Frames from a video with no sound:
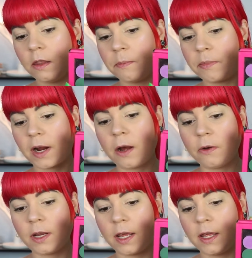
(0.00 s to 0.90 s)
the
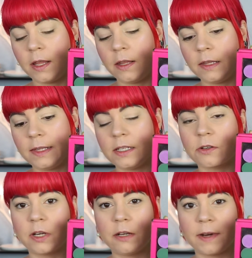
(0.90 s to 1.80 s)
brown and
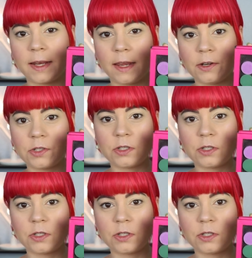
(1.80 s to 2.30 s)
this green right here